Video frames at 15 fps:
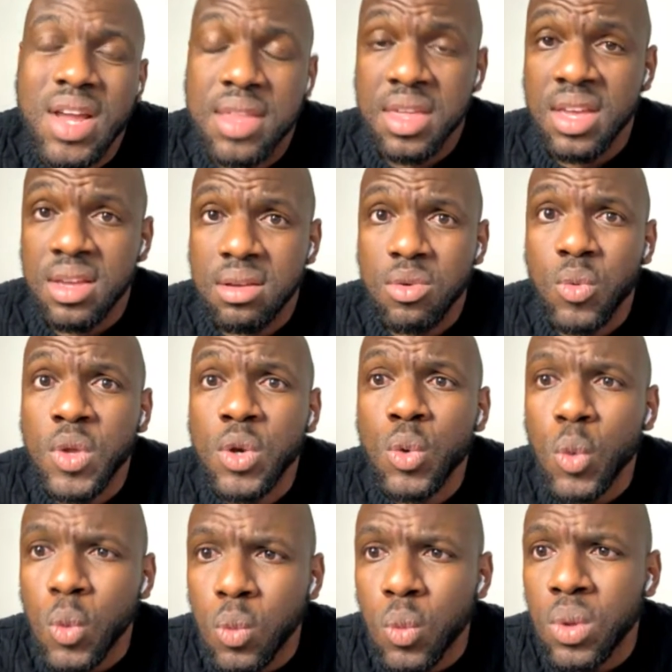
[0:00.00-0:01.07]
I think we know
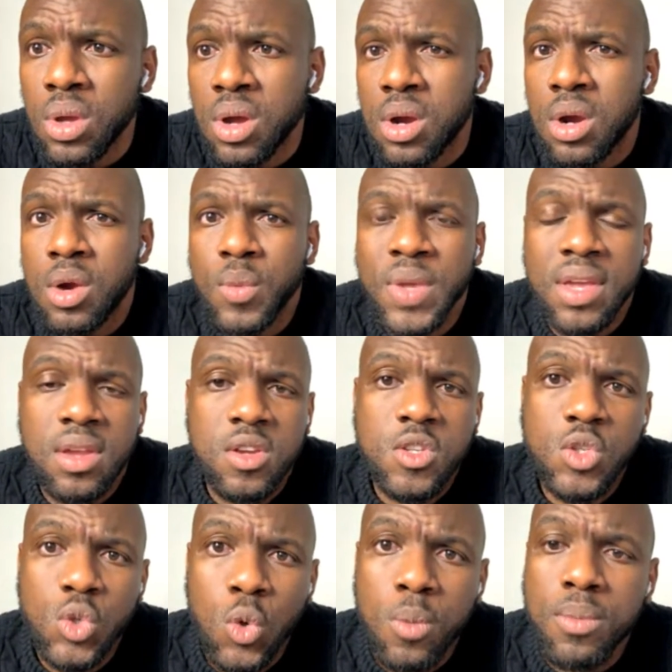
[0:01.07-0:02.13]
we can
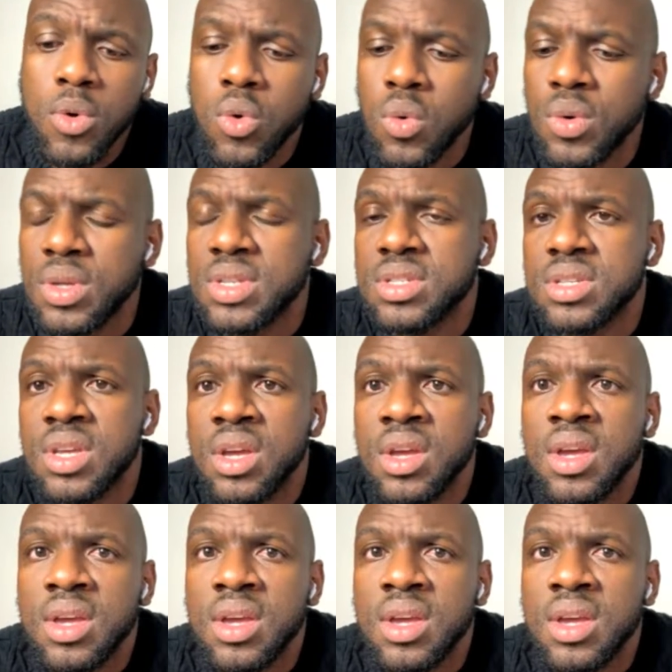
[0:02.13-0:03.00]
assume who he's